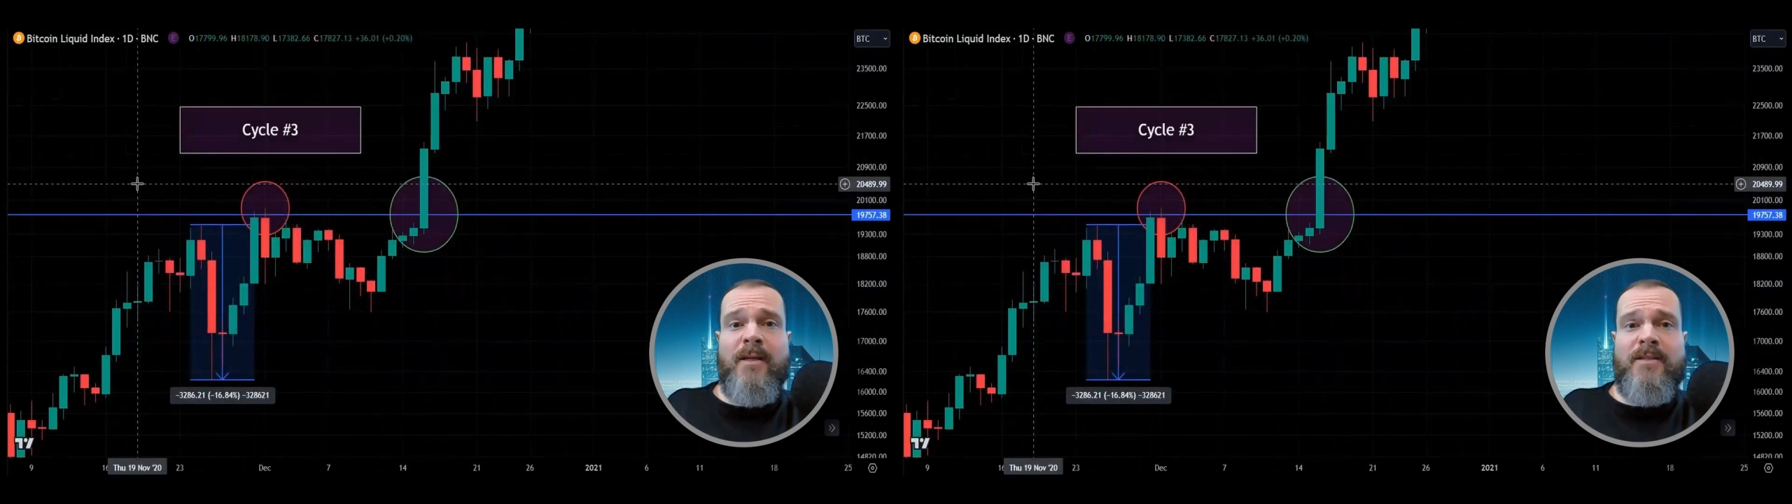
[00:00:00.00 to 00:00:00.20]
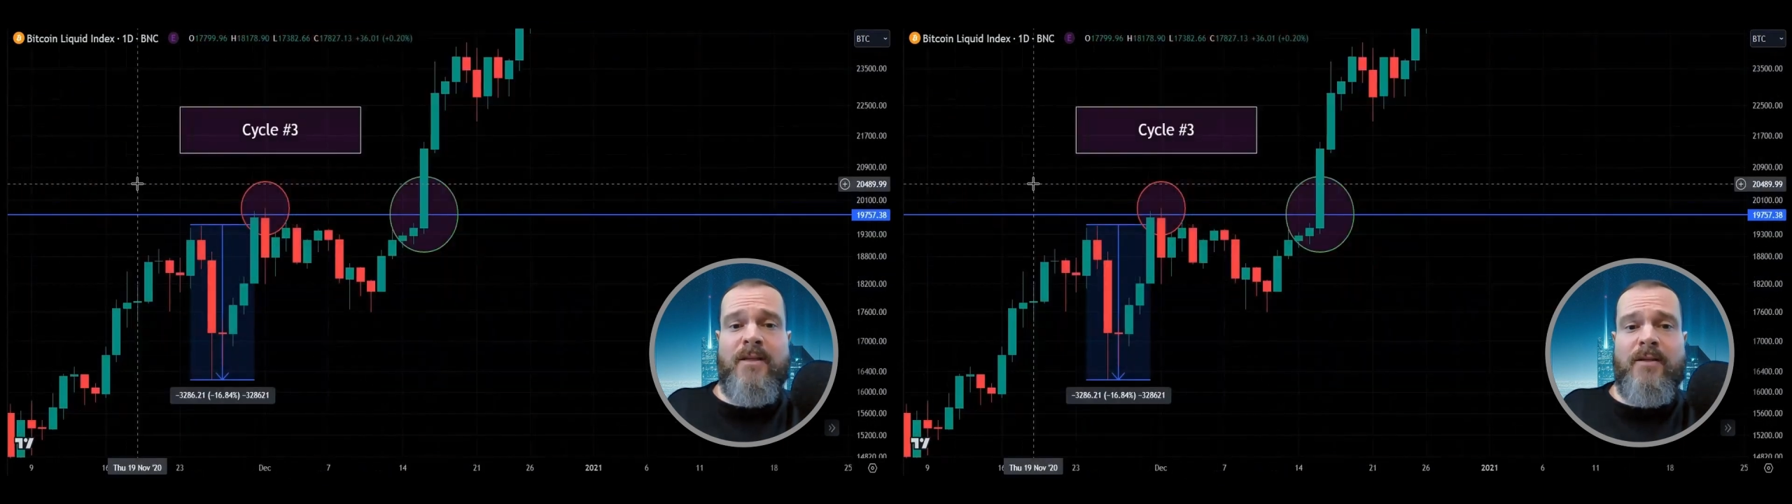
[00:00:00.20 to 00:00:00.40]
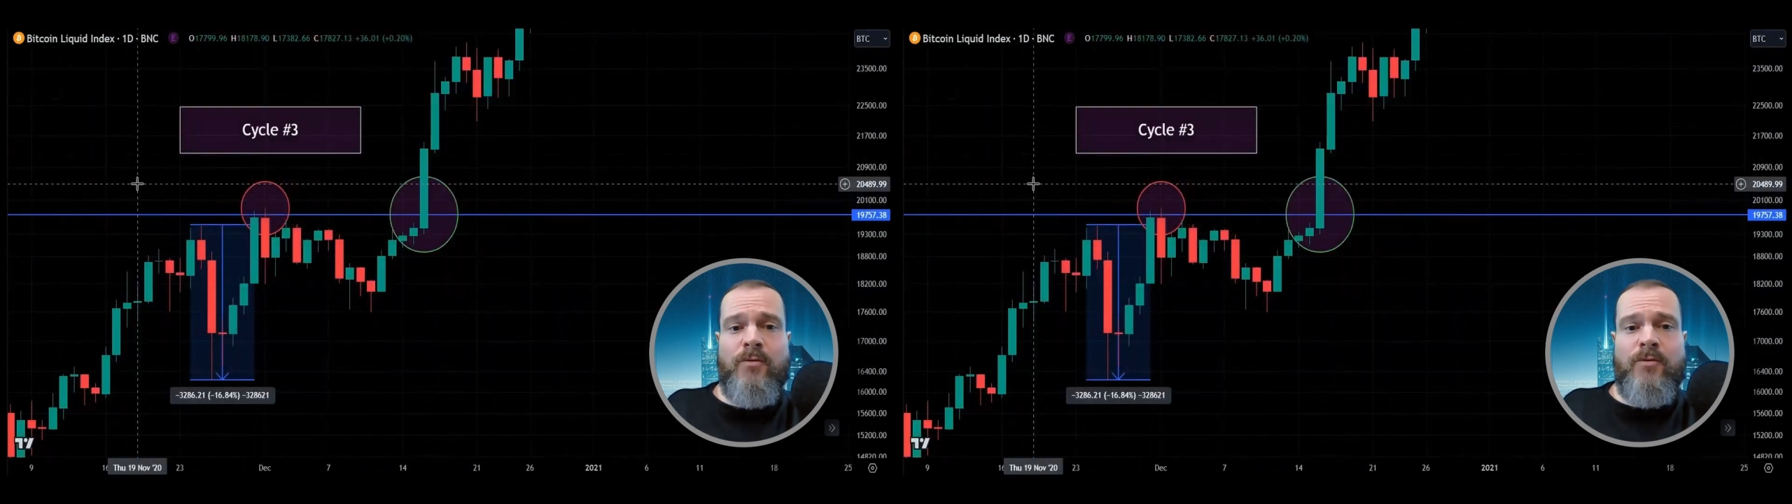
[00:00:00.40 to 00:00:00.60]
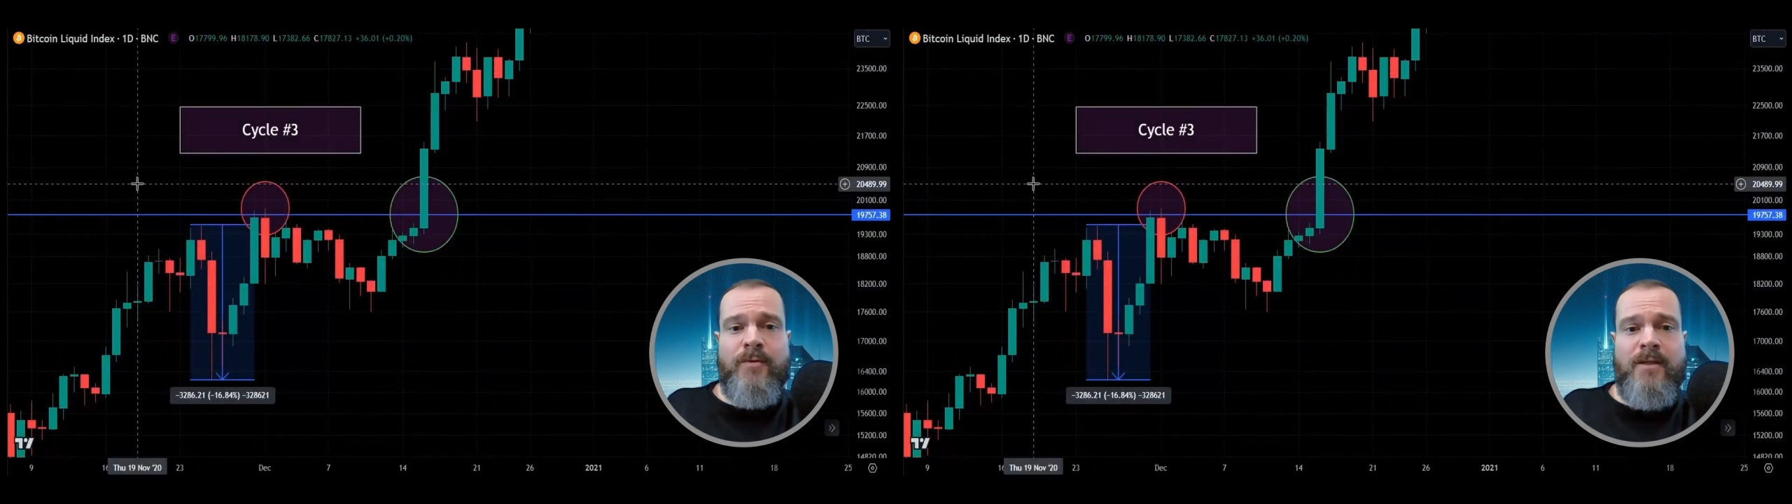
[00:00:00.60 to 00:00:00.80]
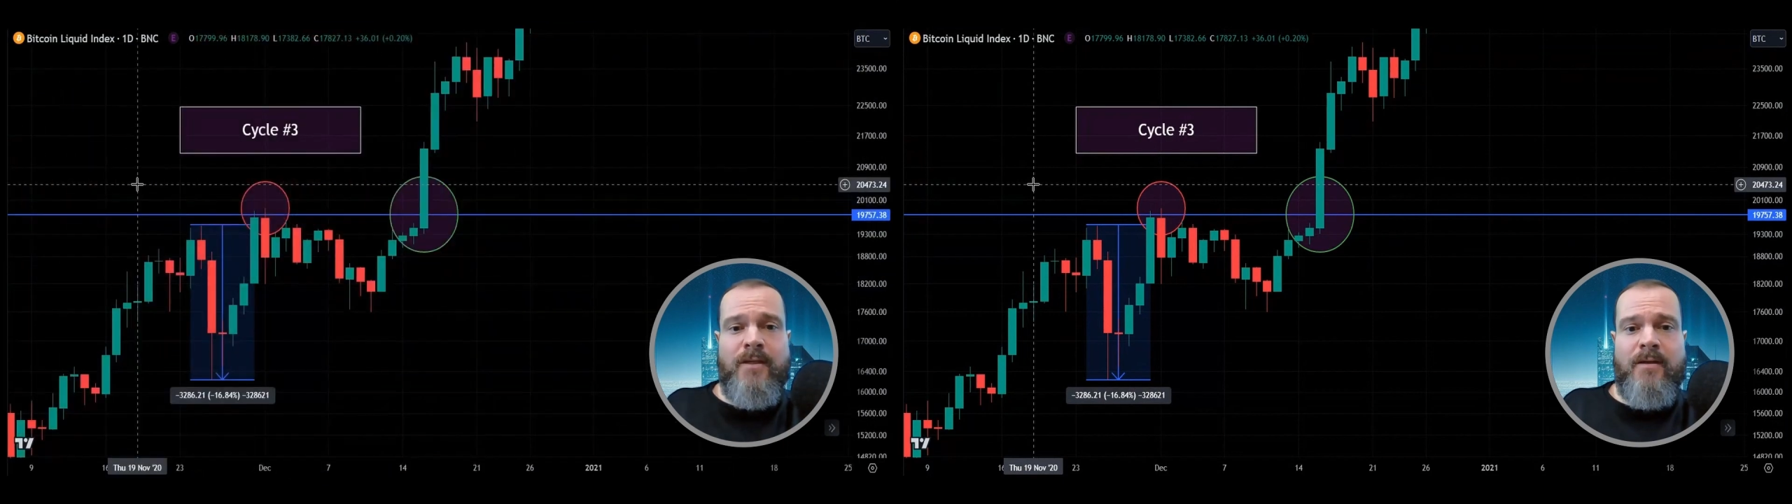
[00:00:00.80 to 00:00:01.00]
at cycle
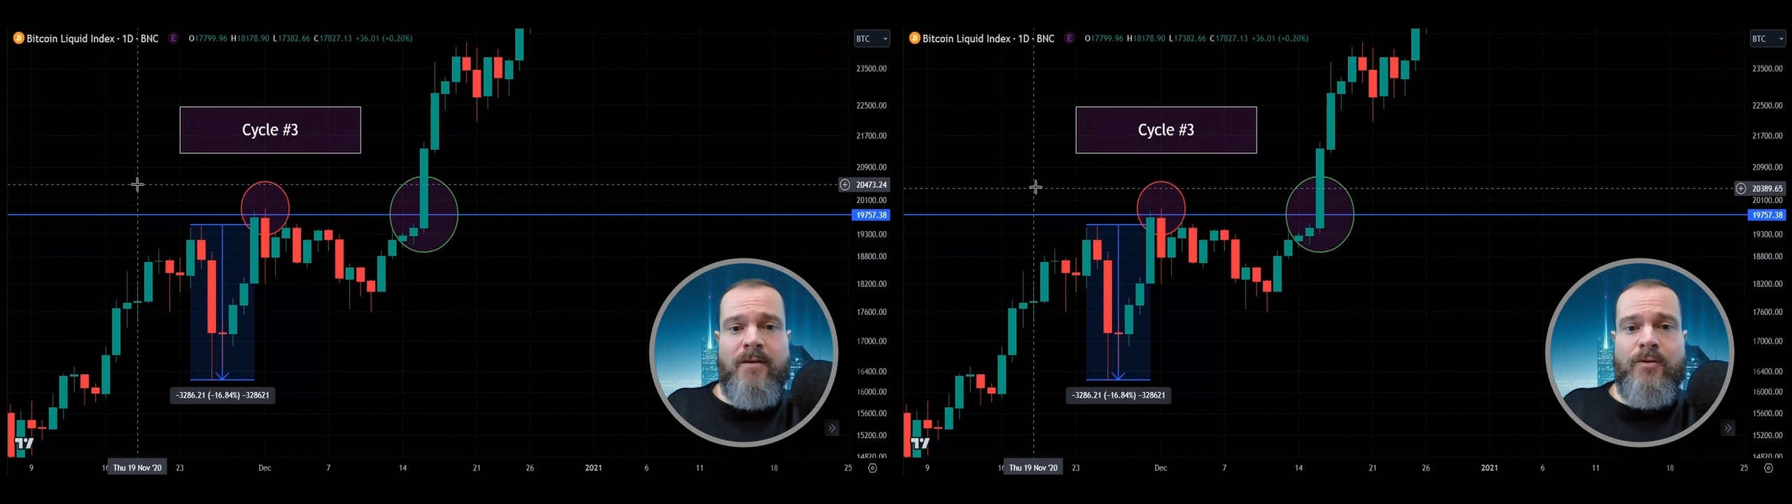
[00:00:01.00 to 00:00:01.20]
three now,